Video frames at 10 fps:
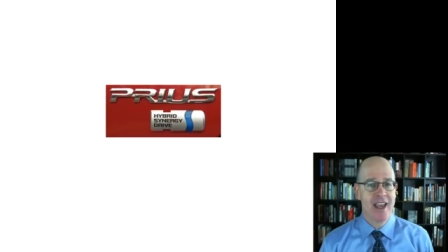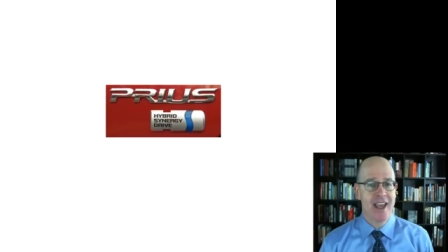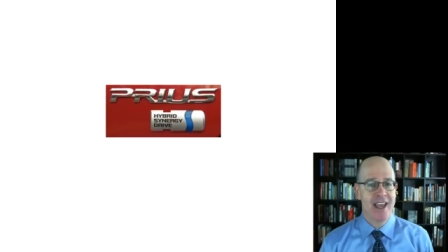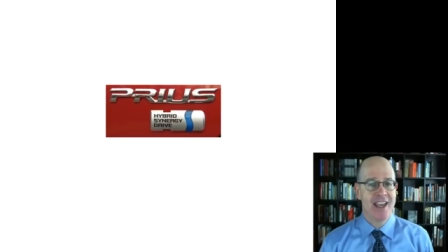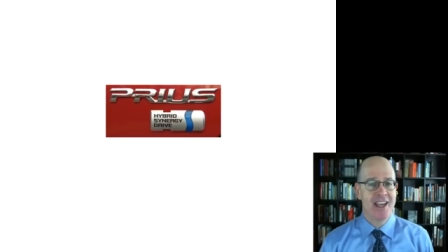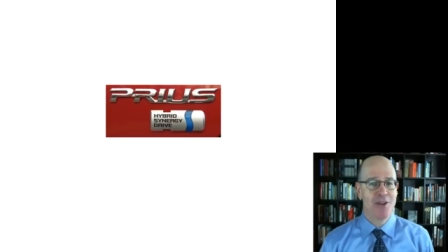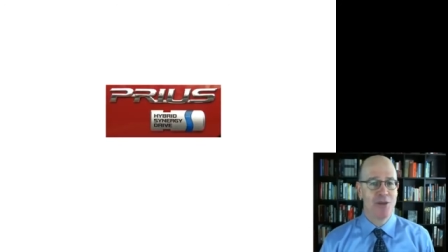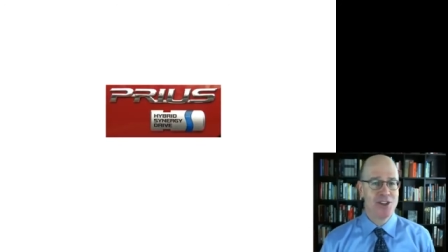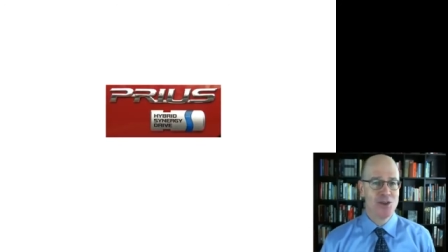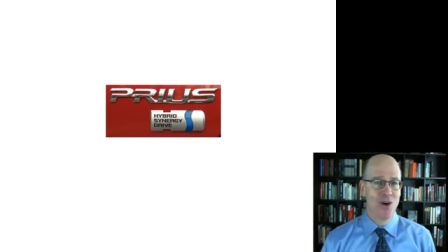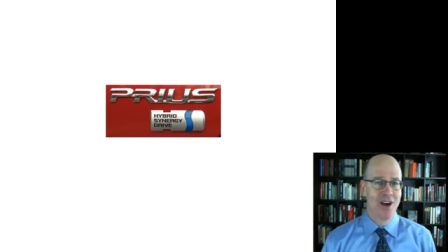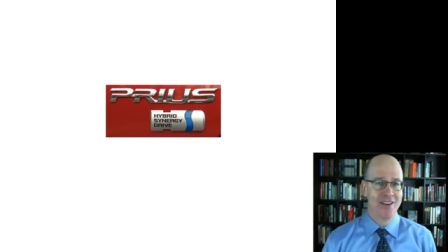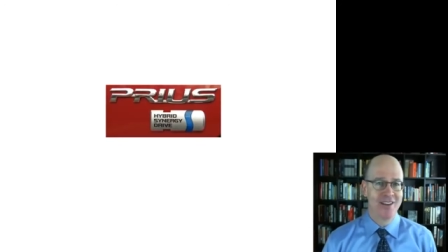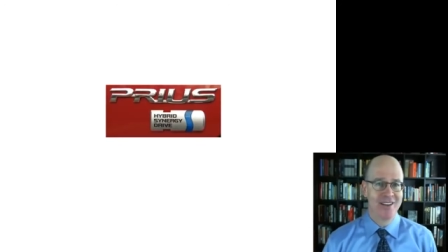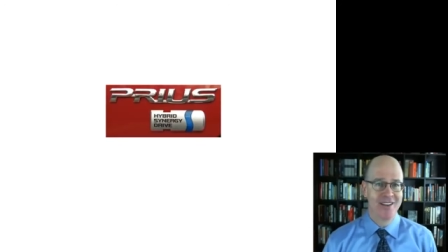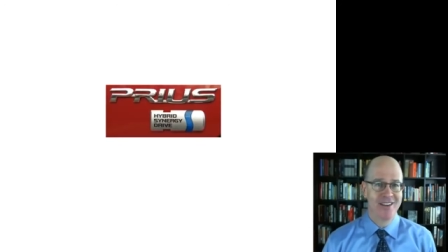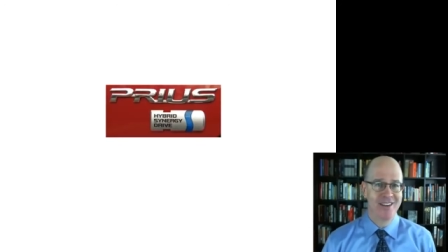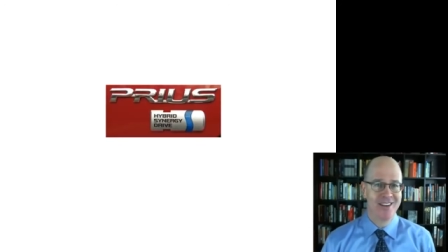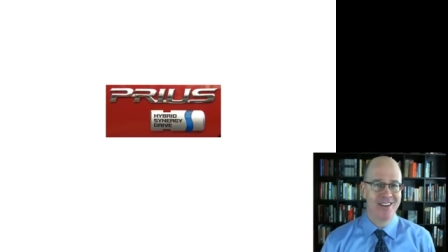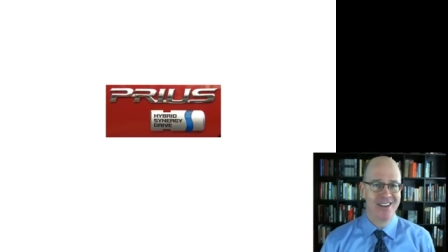And this one,
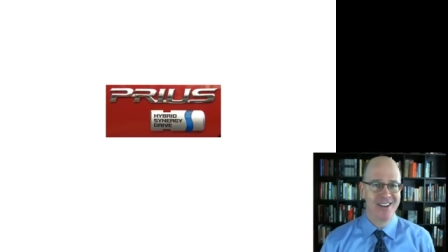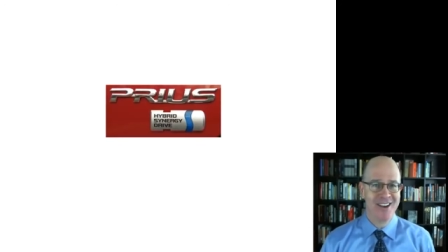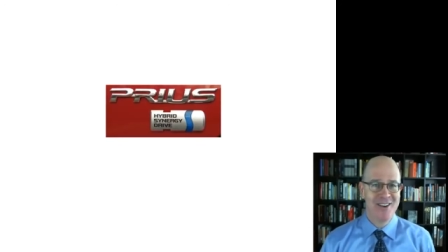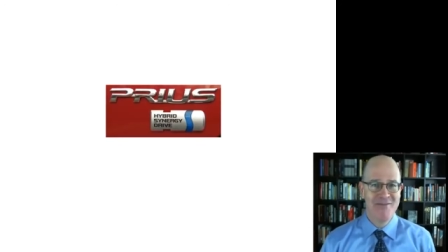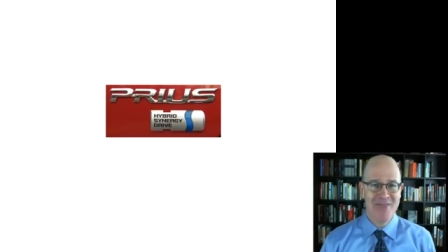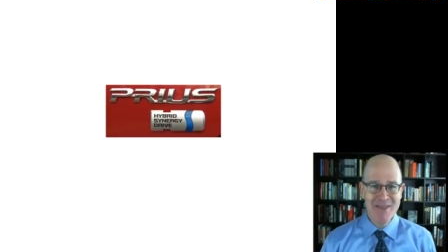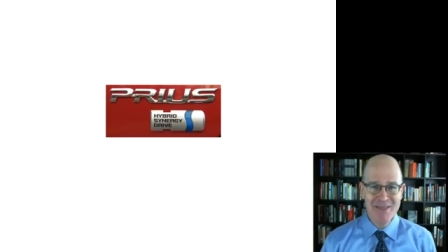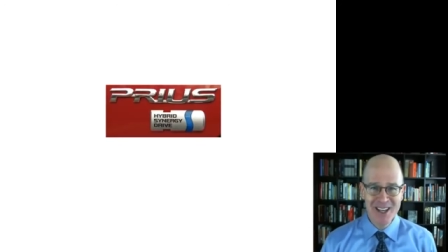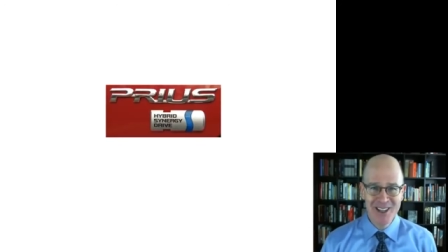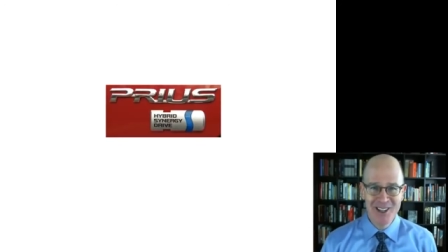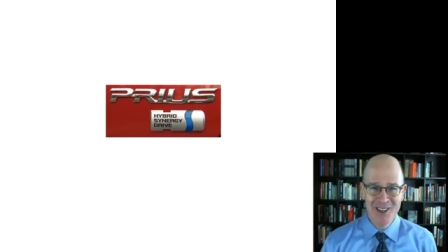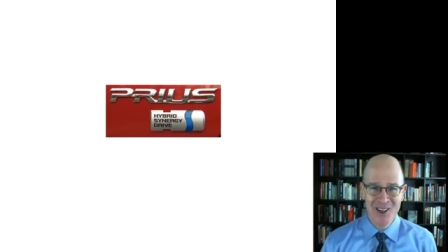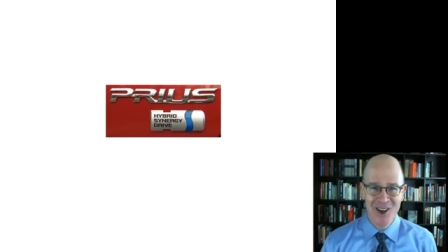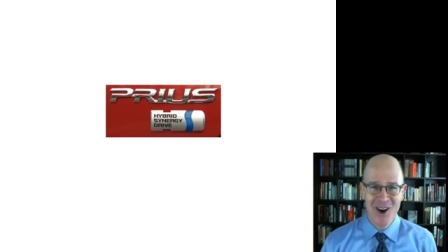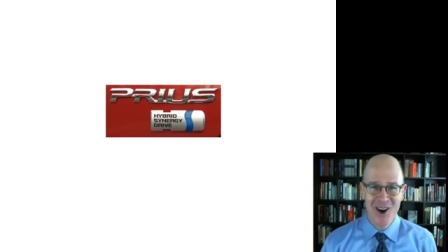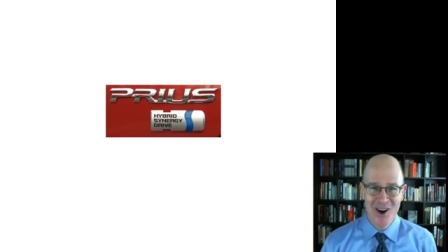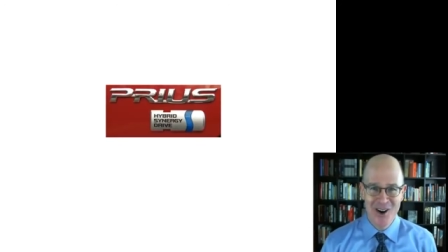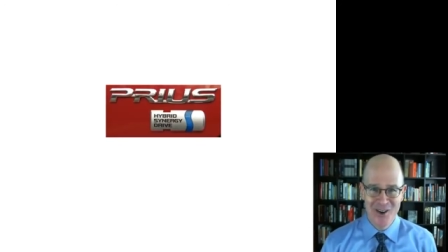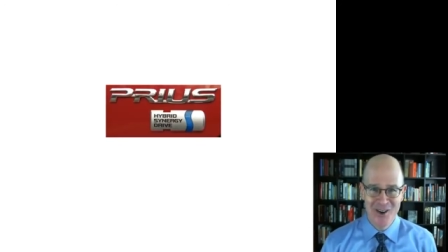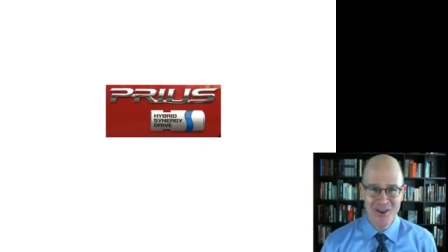maybe a little
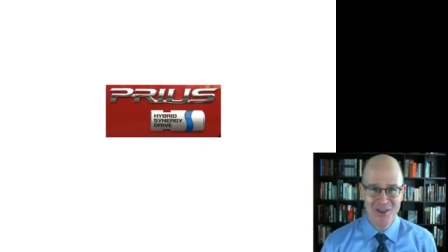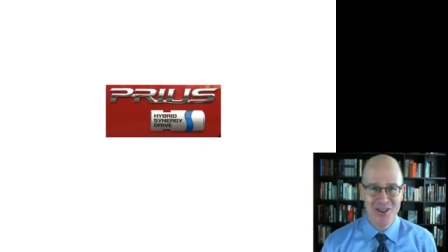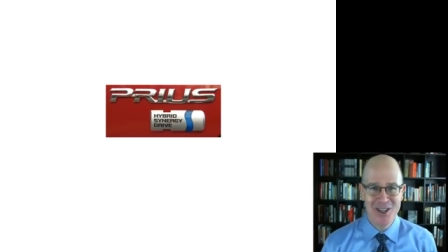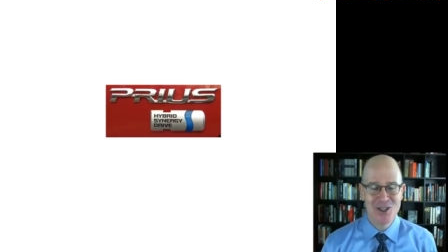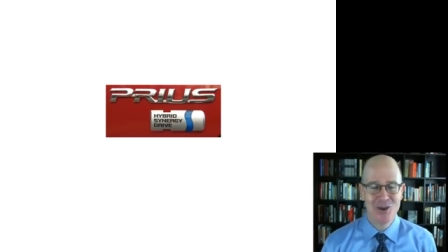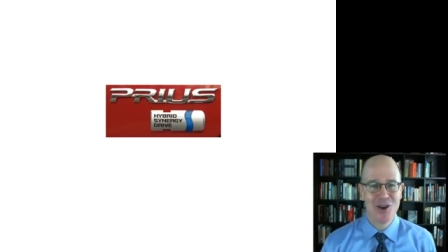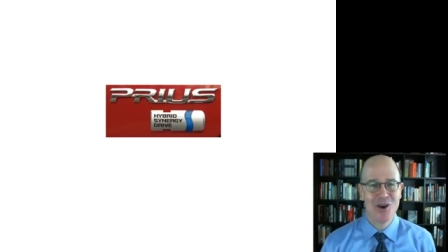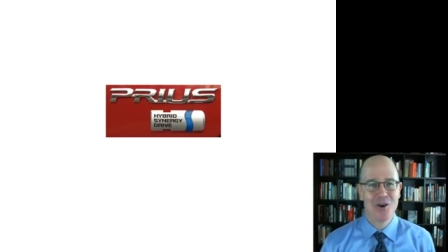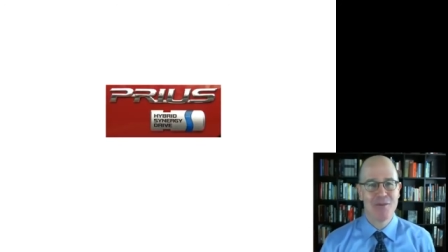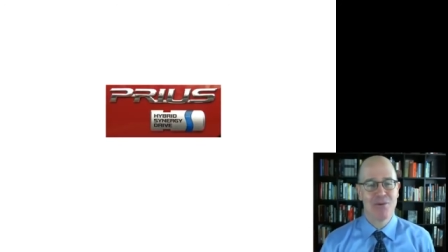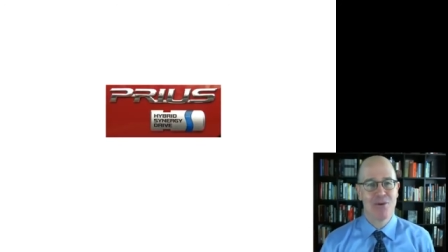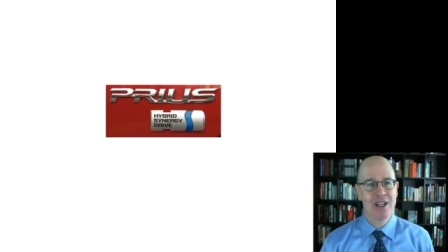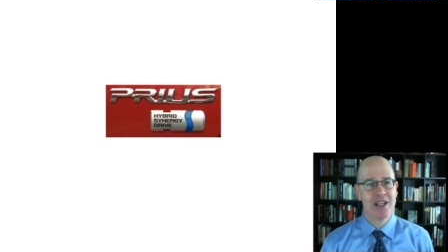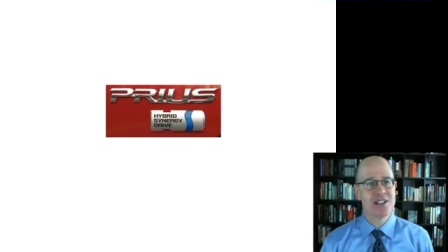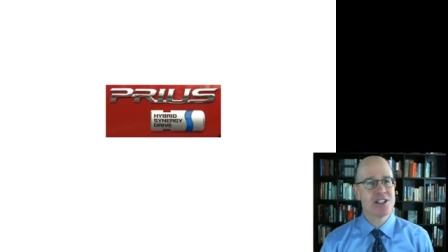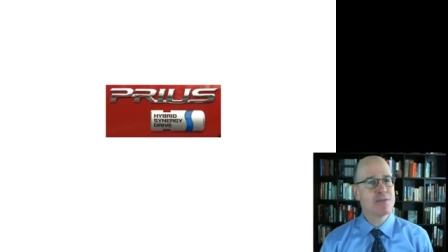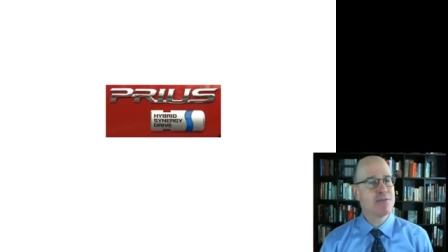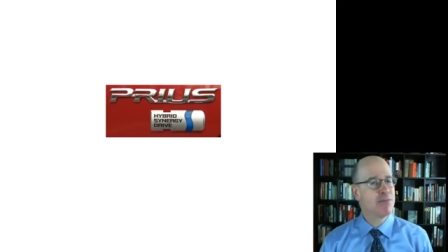harder, the Toyota Prius,